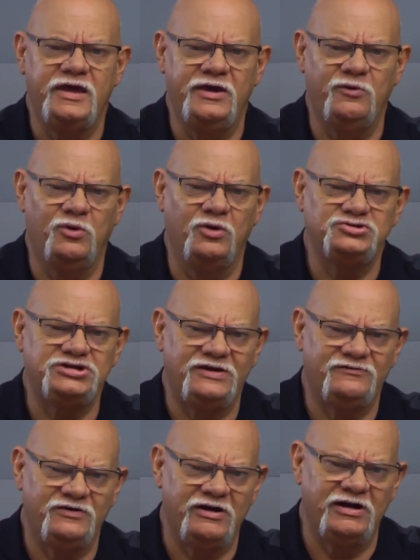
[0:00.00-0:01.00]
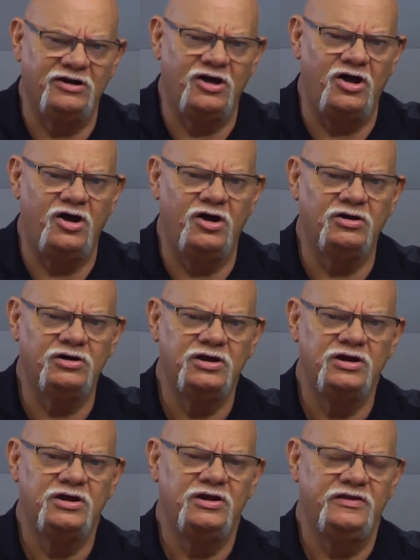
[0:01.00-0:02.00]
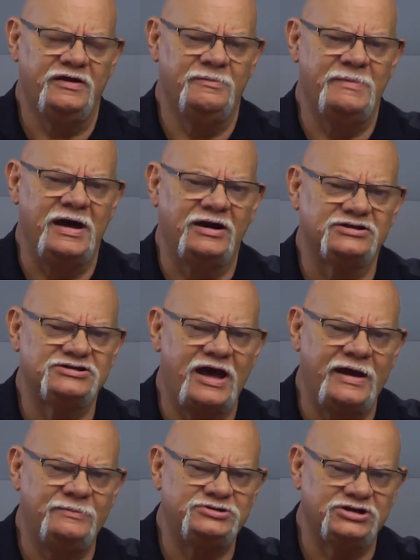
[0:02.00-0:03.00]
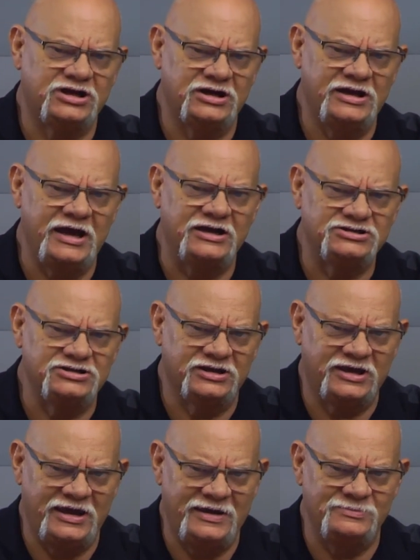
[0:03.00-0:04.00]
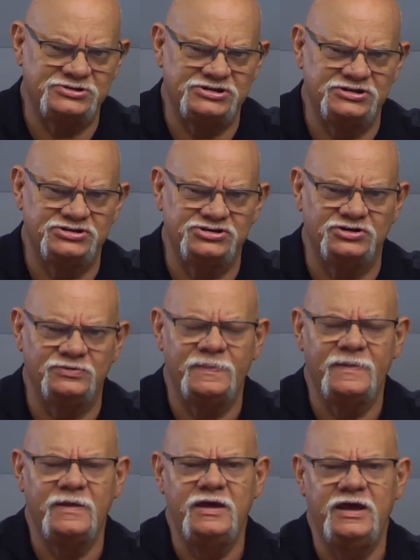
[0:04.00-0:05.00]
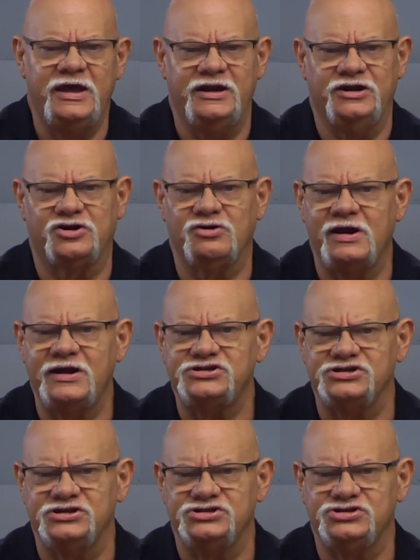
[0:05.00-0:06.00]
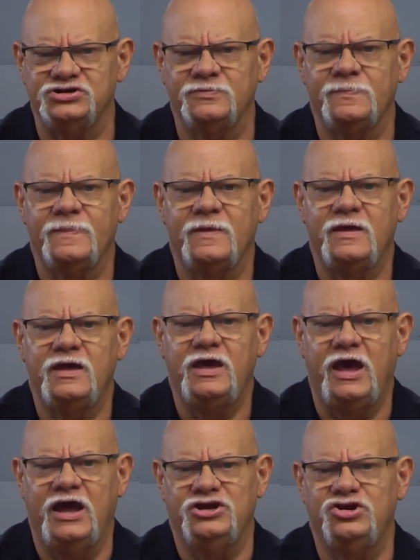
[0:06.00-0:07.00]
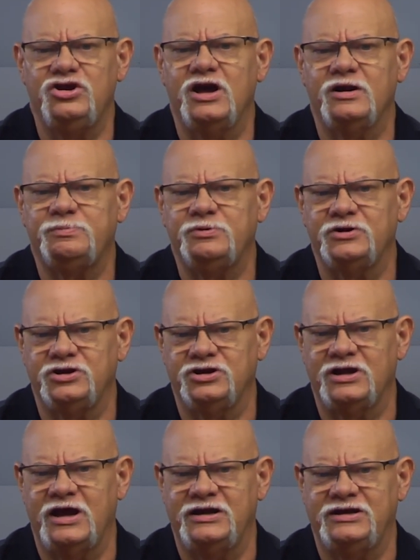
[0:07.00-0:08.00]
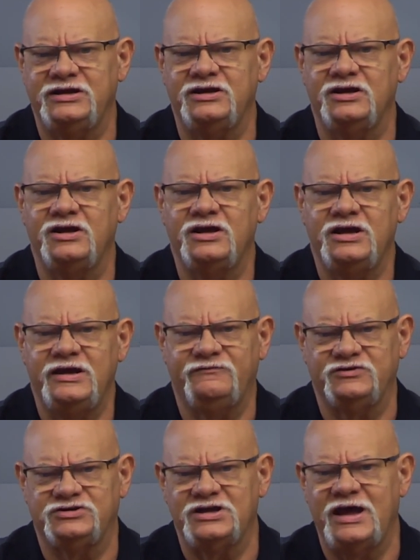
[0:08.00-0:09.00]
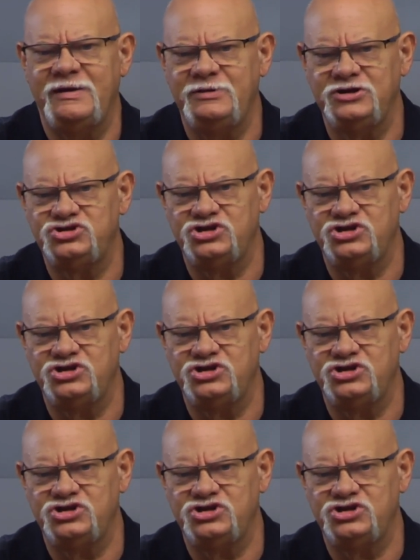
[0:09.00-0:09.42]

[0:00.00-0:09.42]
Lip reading: it won't take very long, the amount of time to connect to the cam sensor and the crank sensor, and you got a pretty good idea if the timing